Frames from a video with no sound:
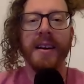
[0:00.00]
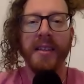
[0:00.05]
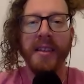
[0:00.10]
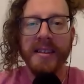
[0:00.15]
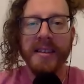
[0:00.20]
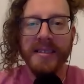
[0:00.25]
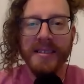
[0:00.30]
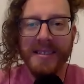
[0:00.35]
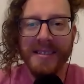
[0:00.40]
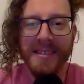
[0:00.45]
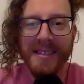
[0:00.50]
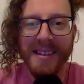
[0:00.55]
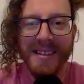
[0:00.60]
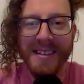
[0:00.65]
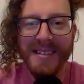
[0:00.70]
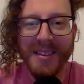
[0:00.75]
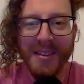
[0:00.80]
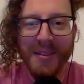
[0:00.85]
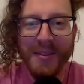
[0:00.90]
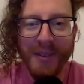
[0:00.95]
This
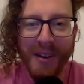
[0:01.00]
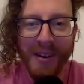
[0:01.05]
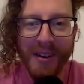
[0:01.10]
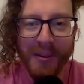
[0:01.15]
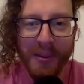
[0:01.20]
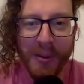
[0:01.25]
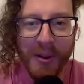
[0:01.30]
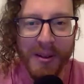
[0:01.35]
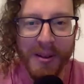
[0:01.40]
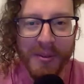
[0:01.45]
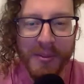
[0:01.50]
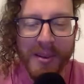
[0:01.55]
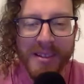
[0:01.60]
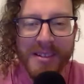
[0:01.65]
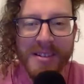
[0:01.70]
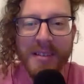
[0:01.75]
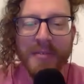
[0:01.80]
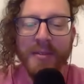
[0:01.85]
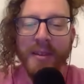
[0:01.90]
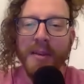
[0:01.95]
is The Final Word with
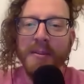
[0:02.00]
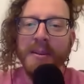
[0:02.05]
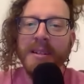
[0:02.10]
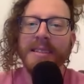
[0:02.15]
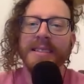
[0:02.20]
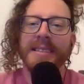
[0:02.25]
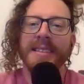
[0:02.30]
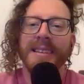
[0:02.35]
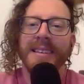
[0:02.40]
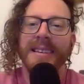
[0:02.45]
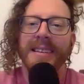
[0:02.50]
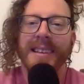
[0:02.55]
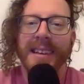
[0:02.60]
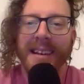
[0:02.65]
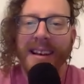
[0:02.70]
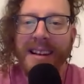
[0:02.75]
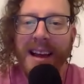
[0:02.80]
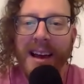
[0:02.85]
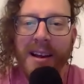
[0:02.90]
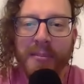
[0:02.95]
Geoff Lennon
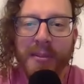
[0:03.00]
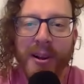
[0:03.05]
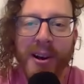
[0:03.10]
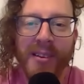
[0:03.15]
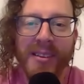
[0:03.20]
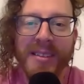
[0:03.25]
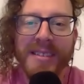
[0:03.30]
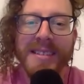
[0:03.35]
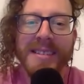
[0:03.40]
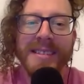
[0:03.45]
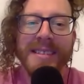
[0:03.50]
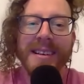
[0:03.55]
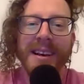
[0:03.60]
and Adam Collins.